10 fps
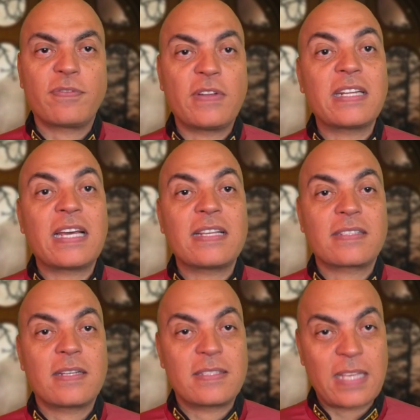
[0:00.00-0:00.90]
If not,
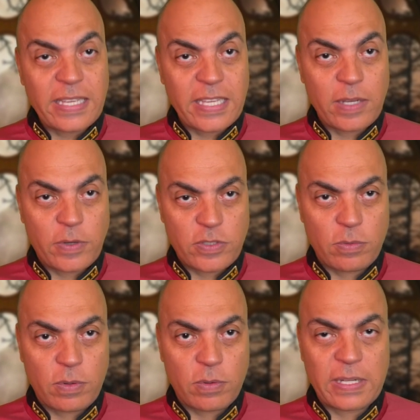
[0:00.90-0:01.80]
ask a psychic what
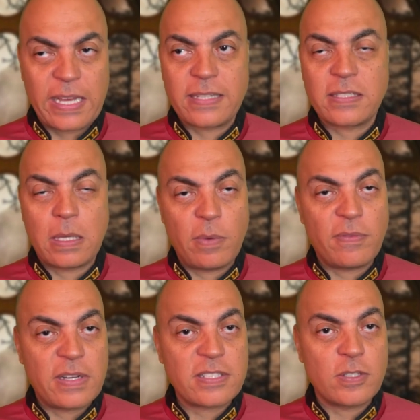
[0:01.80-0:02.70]
you look like. Some
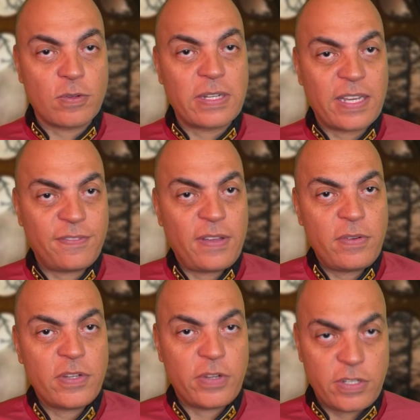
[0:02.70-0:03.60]
of us look like
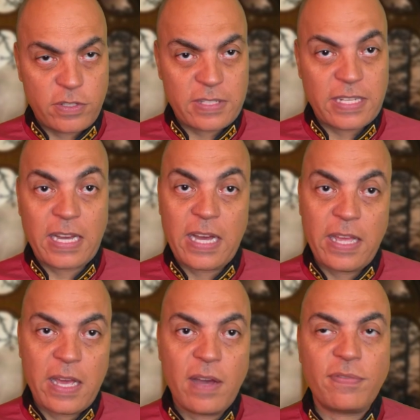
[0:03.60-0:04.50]
fairy creatures. Like I
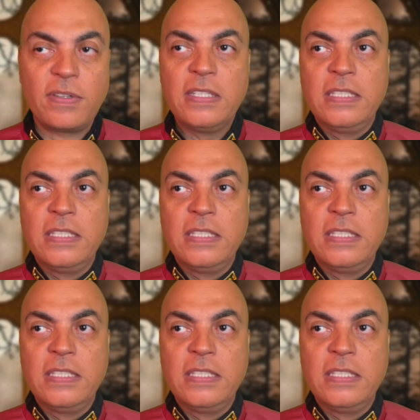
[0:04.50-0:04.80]
have